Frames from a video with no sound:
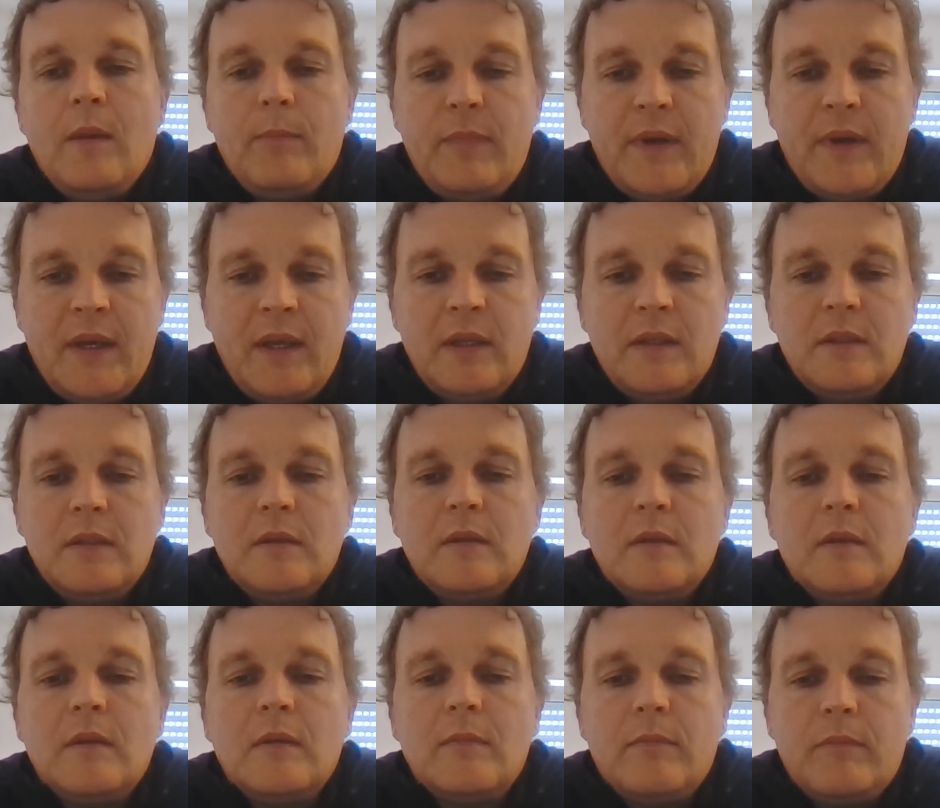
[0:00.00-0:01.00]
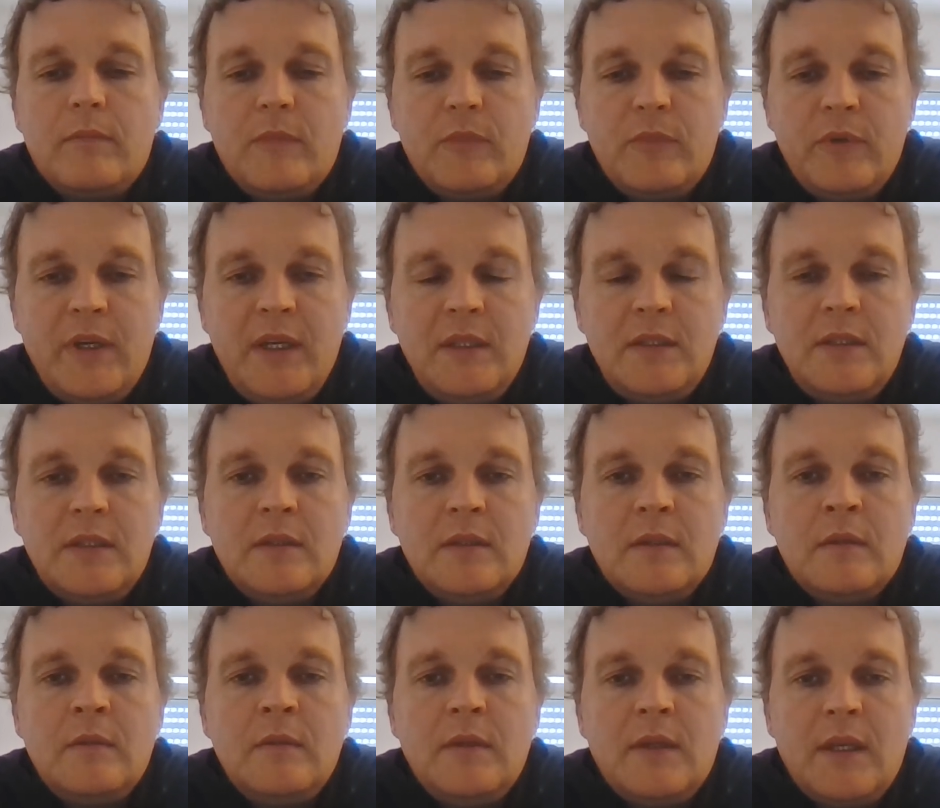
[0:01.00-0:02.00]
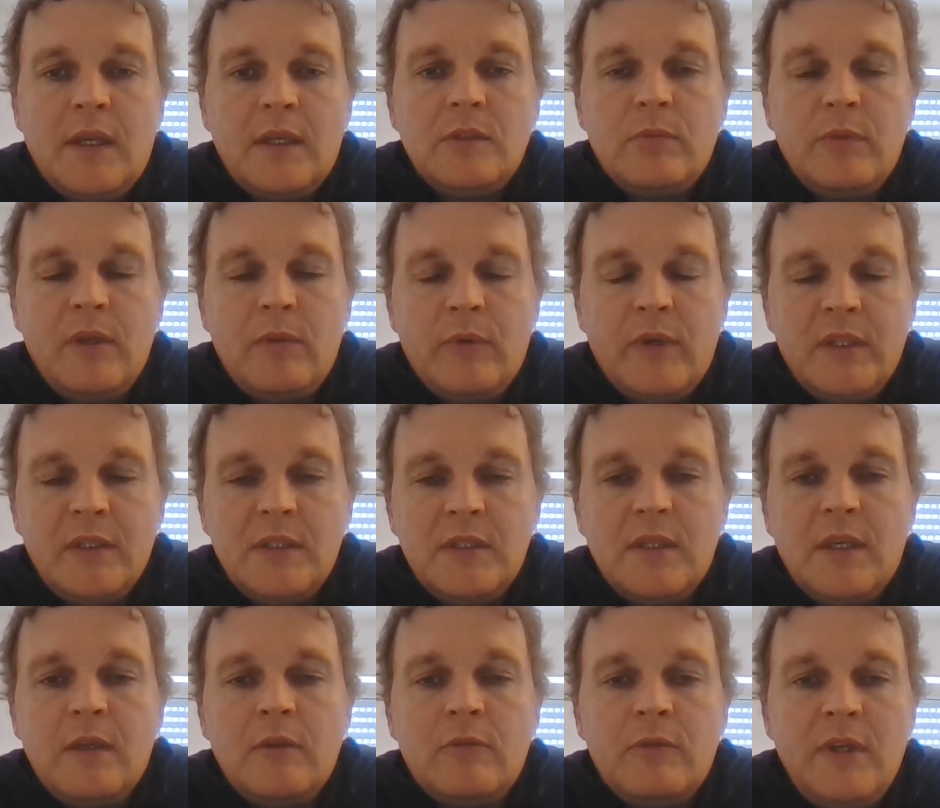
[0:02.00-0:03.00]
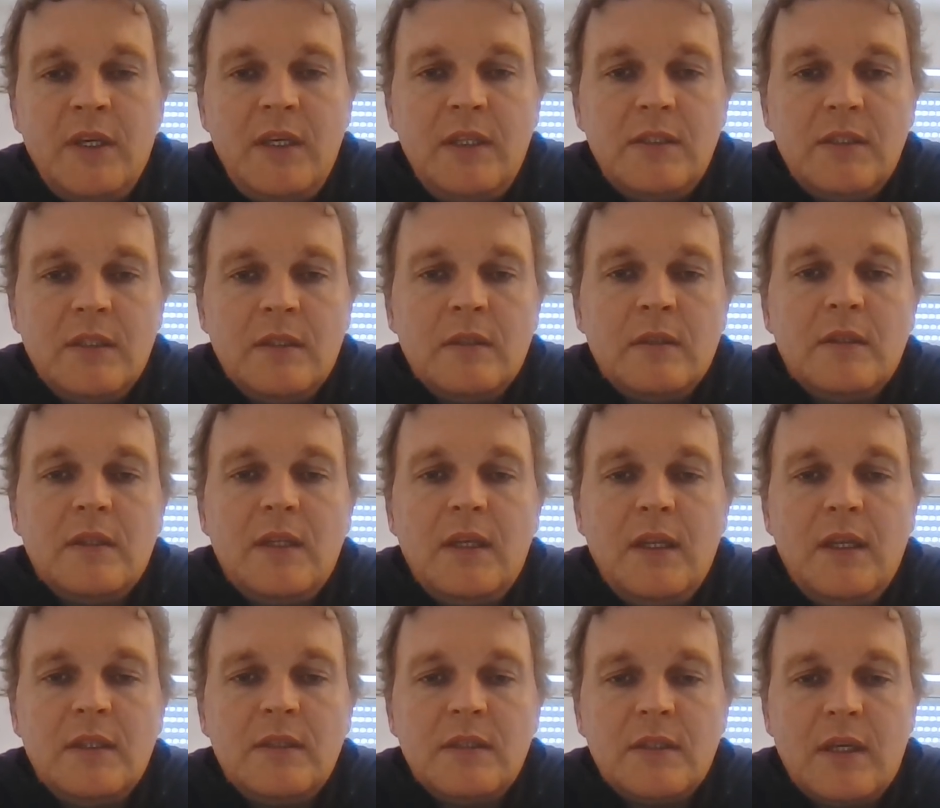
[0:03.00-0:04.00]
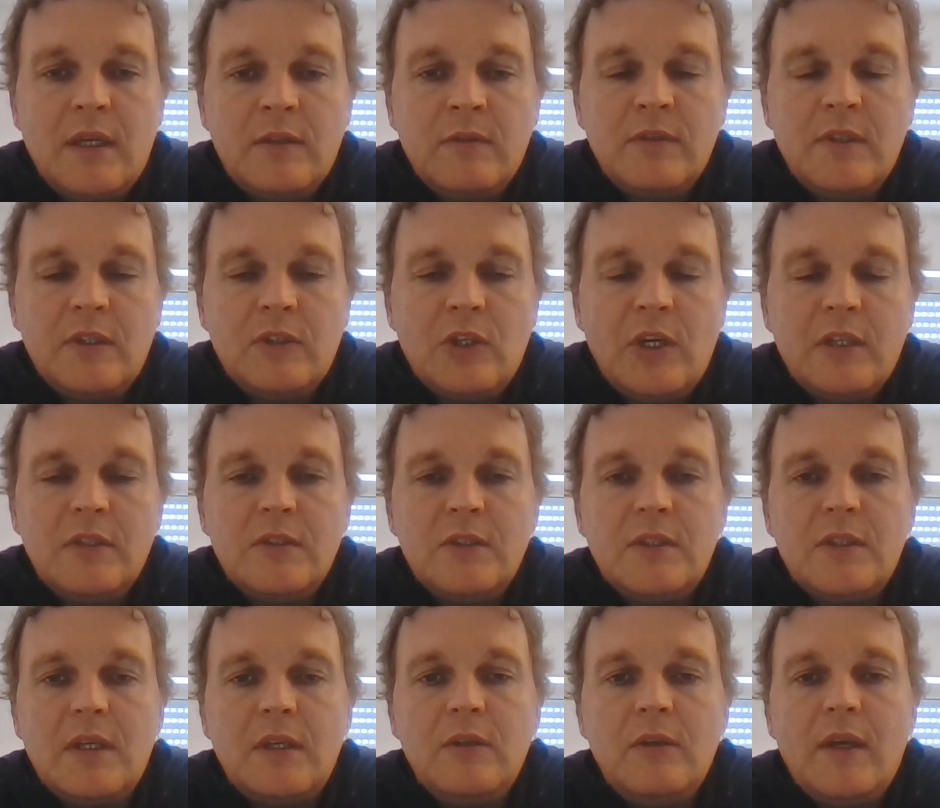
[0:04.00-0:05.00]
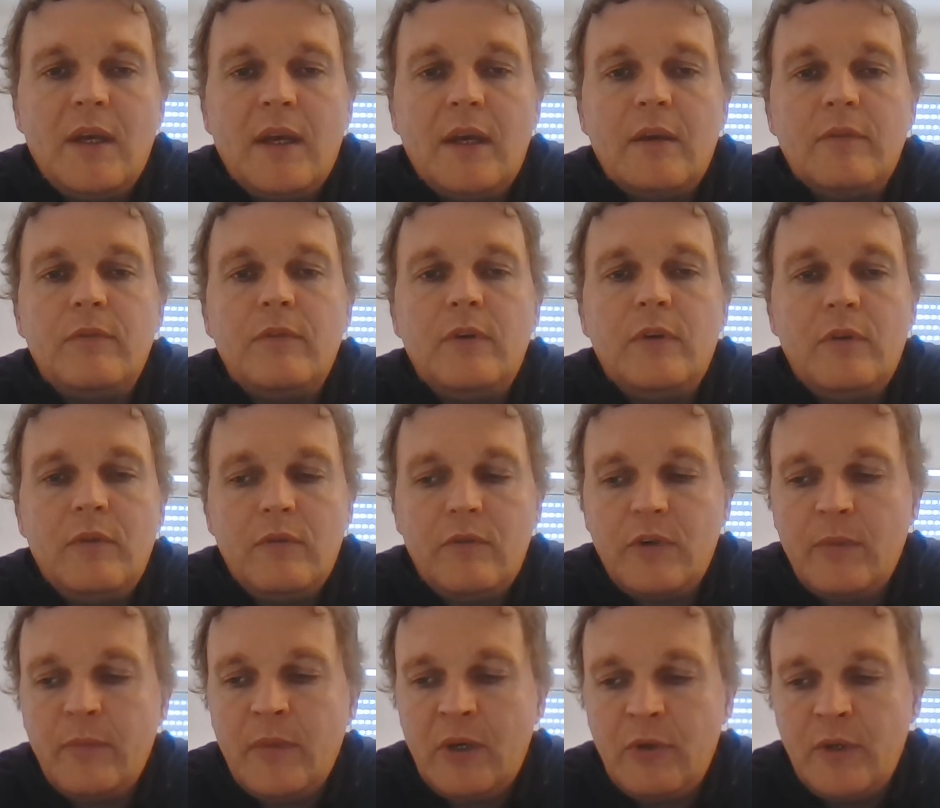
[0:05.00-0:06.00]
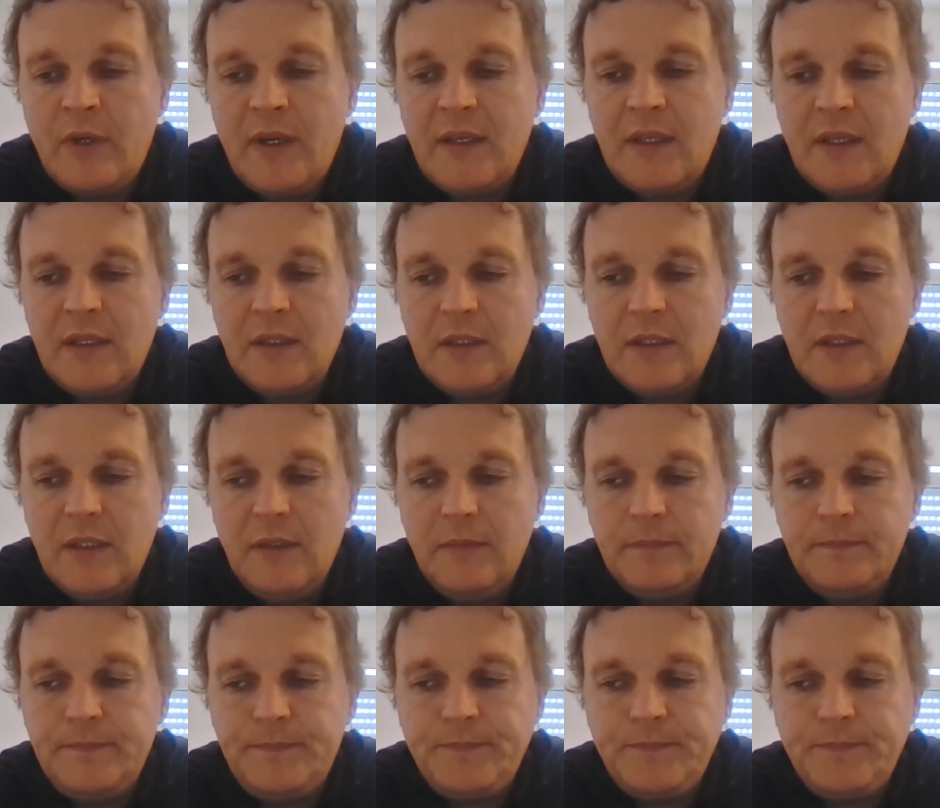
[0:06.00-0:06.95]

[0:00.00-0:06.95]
but reason next week, Wednesday, reason these kind of suggestions that you have from our identity.